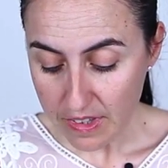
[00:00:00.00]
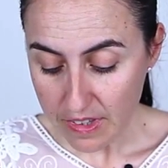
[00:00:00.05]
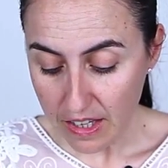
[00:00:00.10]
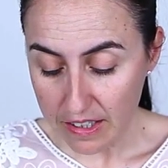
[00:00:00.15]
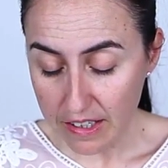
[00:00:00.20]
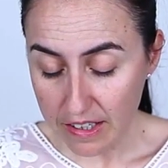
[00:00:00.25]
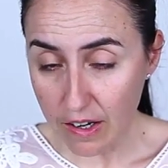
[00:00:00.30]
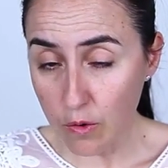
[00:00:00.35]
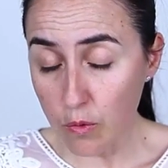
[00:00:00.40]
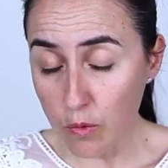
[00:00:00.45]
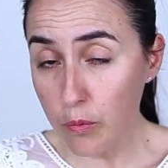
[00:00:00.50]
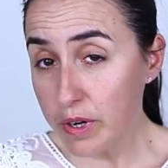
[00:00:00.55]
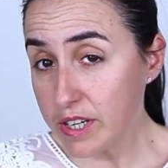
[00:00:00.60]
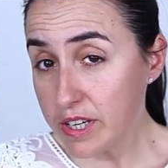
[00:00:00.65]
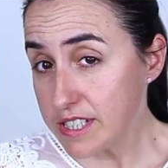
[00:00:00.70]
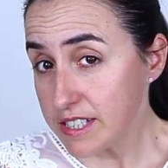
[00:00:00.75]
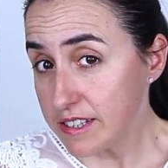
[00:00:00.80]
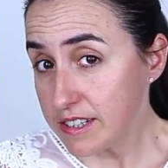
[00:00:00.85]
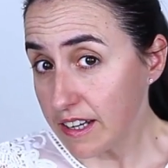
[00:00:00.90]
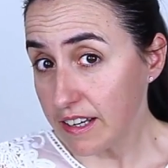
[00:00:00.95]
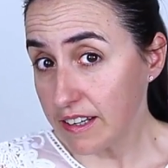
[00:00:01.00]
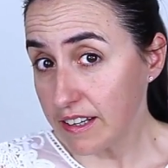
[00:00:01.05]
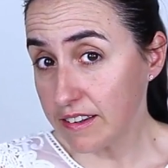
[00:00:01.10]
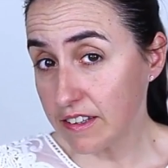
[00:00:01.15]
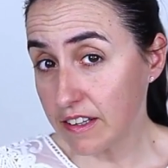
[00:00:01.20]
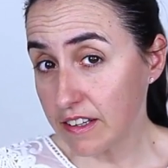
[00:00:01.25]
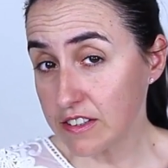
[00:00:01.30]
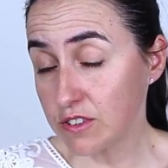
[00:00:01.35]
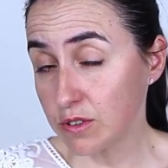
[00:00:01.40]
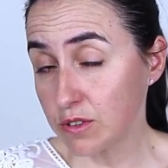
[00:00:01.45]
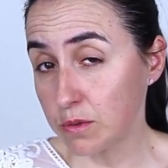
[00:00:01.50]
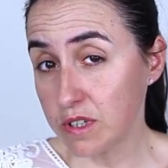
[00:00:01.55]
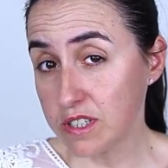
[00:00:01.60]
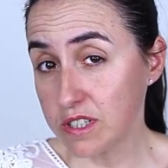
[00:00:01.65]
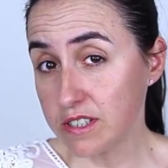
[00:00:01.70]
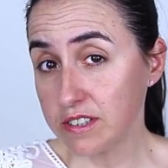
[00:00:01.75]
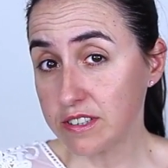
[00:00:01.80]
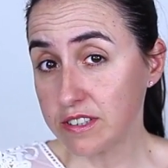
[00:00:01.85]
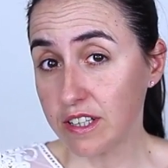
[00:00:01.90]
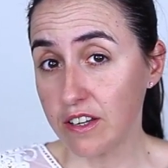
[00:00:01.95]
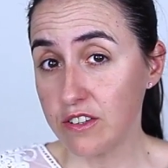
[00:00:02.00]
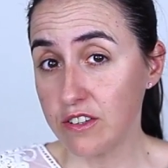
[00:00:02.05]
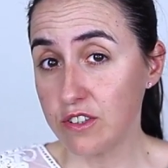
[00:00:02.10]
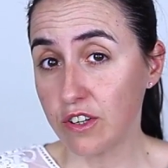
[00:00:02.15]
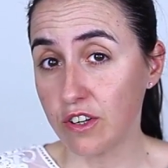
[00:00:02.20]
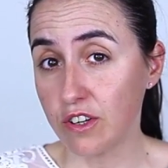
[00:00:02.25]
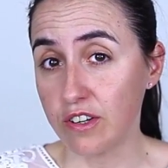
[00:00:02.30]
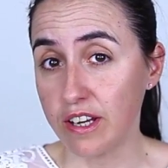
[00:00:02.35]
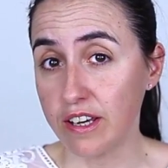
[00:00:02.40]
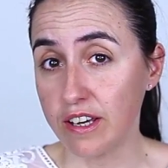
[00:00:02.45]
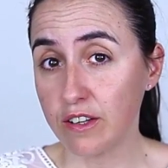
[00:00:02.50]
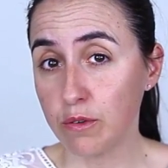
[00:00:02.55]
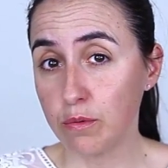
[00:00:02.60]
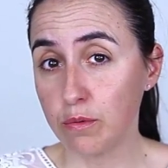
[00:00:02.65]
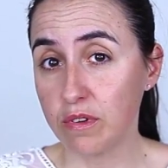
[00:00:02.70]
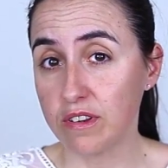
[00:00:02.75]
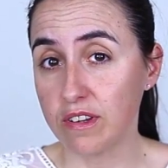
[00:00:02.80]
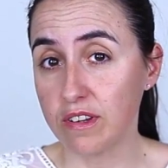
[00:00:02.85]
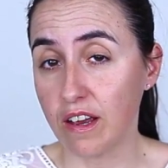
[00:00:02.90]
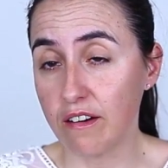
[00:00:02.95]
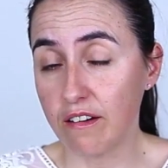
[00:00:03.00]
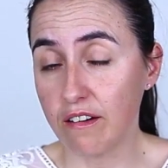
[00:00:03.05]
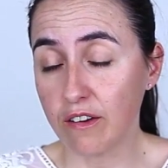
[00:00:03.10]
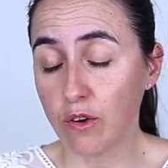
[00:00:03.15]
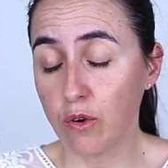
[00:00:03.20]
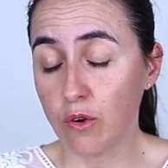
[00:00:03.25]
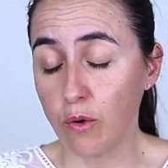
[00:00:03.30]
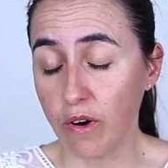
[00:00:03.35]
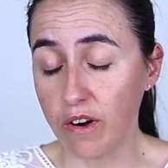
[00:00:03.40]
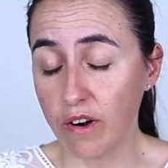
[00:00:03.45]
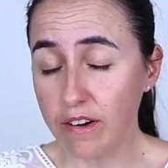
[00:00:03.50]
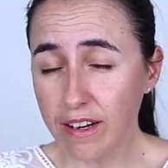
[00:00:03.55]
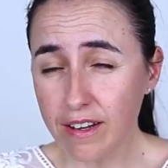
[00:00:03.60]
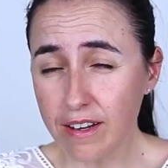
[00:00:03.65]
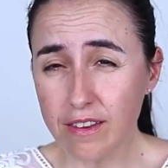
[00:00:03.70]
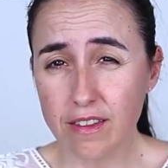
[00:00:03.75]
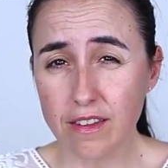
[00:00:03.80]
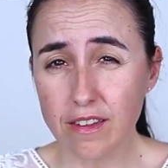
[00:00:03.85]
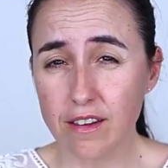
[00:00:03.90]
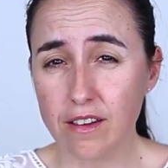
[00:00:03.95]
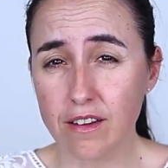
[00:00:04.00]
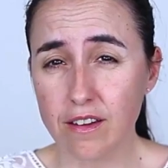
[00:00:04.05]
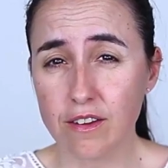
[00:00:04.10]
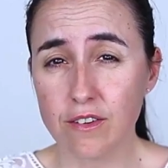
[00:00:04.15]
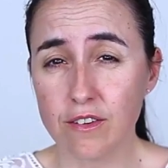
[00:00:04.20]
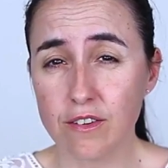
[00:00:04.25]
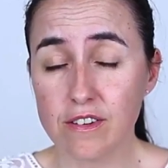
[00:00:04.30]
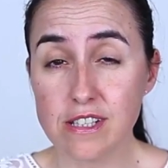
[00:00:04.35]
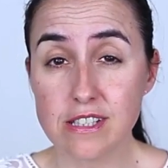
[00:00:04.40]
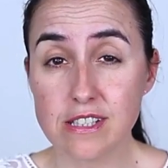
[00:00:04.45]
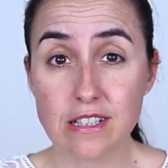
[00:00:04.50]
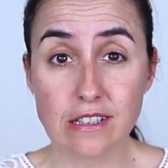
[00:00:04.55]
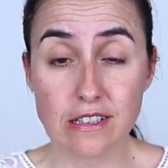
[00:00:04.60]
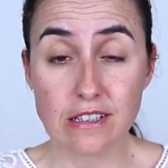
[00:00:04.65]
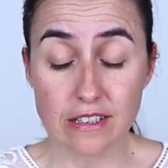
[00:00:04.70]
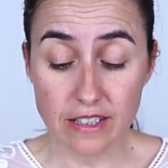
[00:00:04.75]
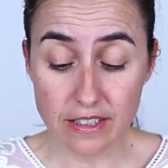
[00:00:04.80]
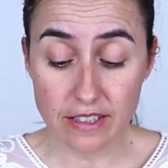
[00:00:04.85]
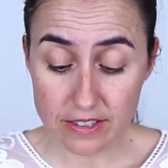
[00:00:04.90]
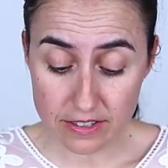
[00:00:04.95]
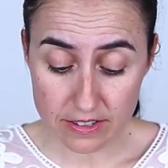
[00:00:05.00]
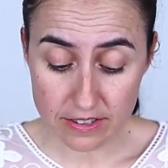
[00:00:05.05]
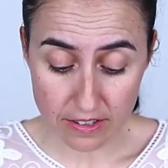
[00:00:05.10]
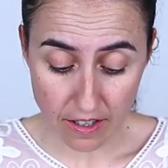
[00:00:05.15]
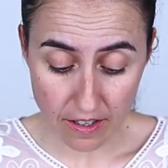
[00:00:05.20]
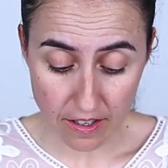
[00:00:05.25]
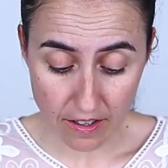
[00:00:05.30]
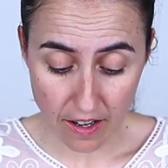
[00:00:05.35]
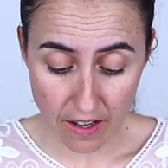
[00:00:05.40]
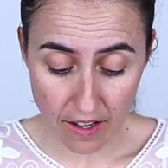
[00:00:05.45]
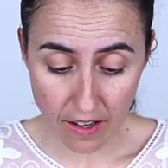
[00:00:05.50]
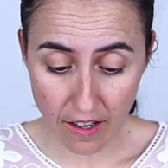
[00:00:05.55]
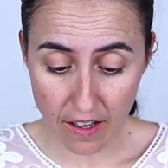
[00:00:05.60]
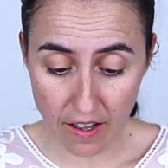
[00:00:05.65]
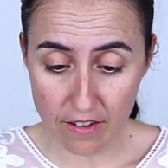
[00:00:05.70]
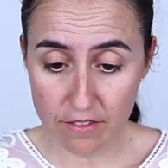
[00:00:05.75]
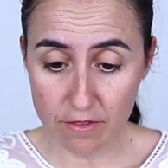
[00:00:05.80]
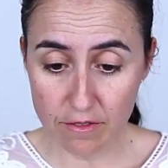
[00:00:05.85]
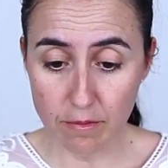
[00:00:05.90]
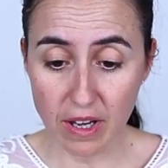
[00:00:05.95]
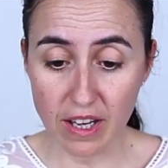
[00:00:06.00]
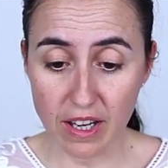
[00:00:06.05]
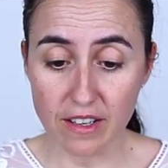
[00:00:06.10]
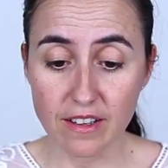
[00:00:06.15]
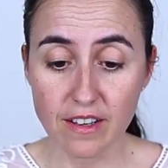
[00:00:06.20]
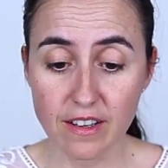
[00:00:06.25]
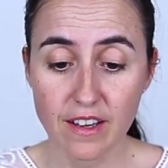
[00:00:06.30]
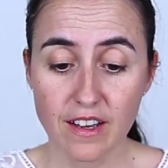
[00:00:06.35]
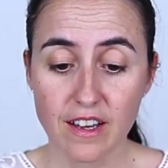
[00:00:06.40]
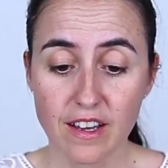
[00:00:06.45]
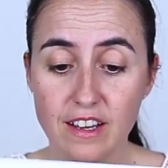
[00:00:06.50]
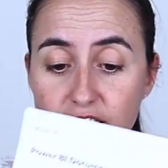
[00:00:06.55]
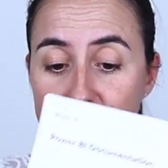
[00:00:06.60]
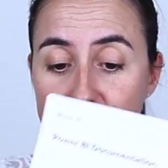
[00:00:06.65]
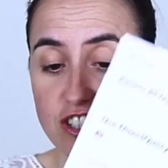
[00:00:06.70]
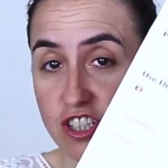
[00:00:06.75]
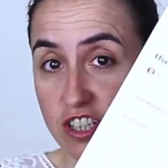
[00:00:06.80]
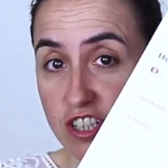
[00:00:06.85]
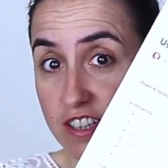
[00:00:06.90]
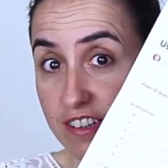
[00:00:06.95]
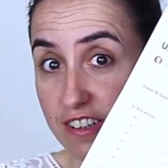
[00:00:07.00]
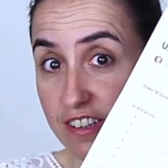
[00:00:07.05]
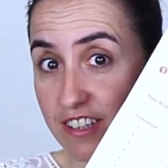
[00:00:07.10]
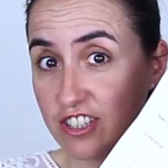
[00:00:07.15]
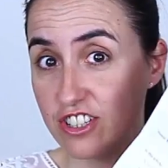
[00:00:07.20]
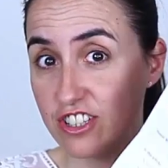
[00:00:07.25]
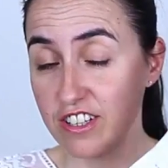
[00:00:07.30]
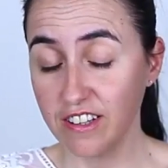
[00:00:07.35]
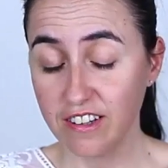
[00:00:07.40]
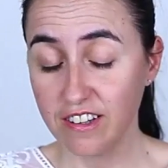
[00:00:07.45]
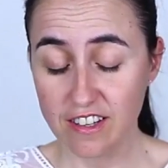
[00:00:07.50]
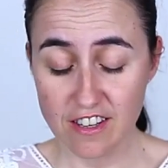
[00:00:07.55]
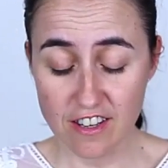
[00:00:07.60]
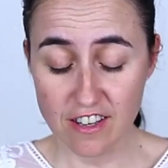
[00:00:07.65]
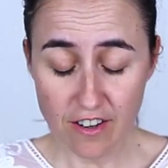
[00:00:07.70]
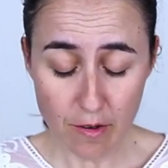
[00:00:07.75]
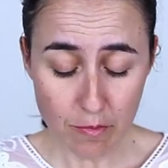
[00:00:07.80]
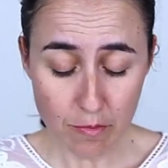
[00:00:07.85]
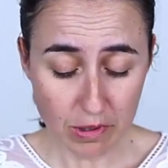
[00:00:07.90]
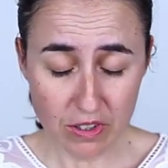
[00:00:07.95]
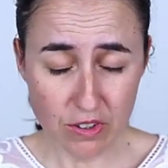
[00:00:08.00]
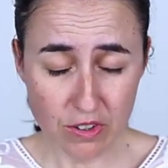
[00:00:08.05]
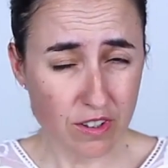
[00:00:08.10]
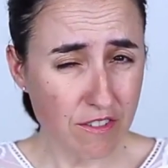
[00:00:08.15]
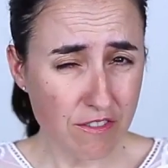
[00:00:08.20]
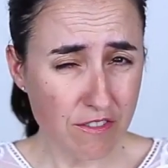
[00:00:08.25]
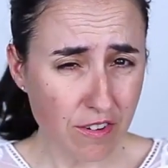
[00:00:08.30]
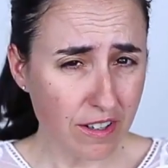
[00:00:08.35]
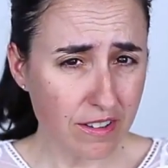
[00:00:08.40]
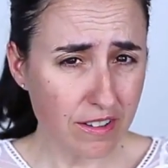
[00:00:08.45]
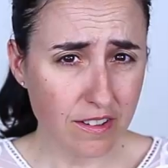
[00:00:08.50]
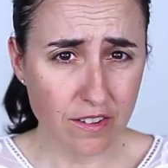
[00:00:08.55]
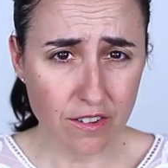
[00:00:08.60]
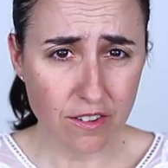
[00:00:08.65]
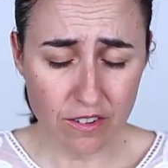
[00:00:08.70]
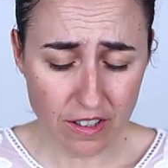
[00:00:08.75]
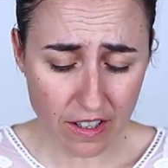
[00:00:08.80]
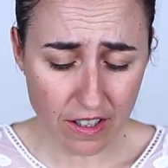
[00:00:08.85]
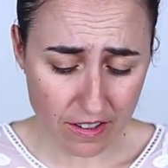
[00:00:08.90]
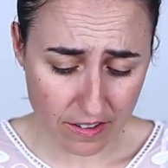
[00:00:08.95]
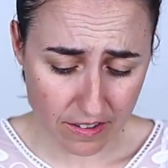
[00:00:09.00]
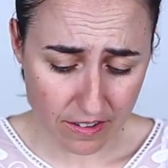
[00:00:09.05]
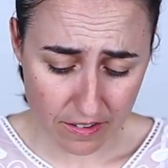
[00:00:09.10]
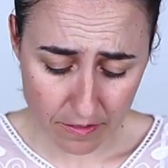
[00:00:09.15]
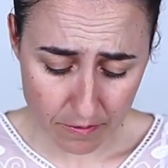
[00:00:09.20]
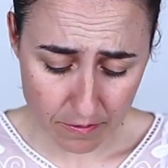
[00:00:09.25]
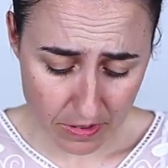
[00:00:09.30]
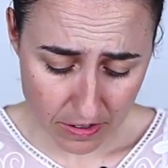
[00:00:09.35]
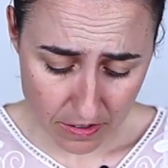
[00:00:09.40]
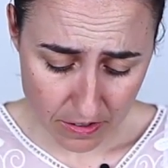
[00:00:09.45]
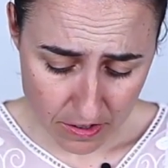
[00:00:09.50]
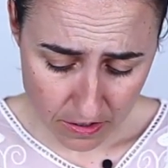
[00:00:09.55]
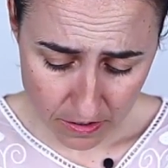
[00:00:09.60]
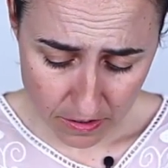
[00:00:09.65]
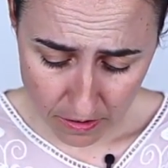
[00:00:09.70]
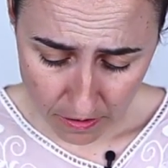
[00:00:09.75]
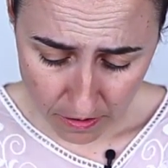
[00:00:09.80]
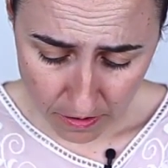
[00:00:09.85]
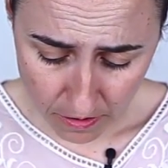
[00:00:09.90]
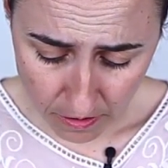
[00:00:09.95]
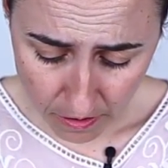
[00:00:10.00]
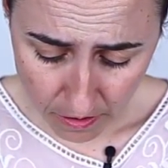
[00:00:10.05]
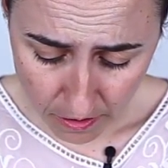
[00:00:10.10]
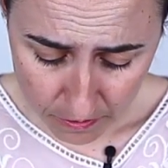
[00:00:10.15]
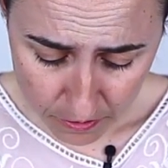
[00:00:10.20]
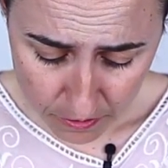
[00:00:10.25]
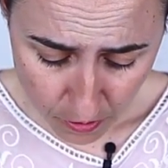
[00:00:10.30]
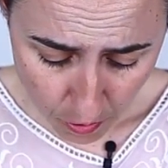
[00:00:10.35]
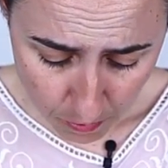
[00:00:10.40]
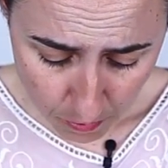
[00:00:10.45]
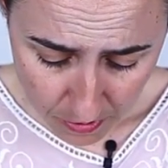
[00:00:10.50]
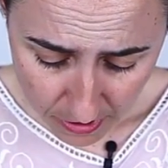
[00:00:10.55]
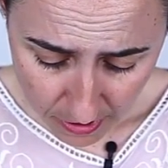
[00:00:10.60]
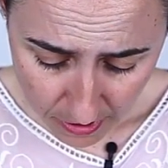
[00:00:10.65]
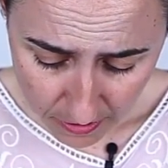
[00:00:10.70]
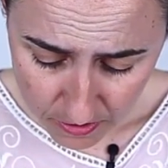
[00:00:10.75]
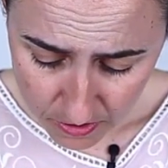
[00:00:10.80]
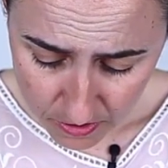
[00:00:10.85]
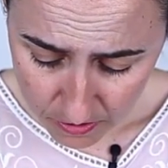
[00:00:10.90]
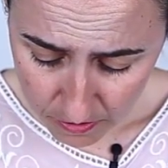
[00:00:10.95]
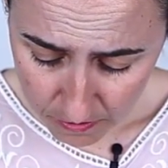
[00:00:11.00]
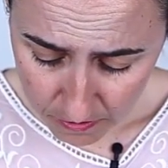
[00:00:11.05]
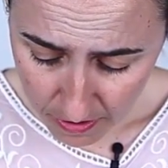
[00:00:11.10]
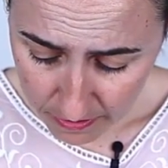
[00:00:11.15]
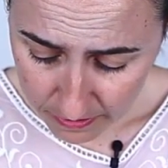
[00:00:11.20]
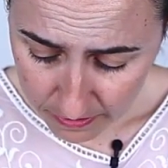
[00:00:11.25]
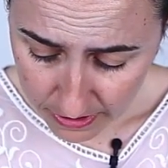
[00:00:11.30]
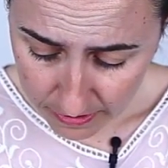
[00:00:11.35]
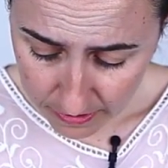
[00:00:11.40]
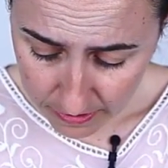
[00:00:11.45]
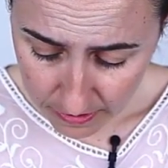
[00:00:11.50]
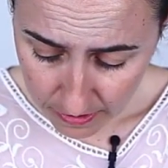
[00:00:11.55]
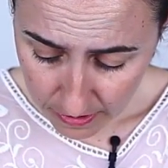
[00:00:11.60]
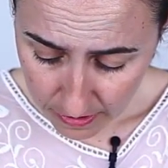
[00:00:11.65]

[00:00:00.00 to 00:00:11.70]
Now, which data sources can you connect with direct query? The, there is a list. I, I have my cheat sheet here, but you can find it online. I mean, there's a lot of documentation around it.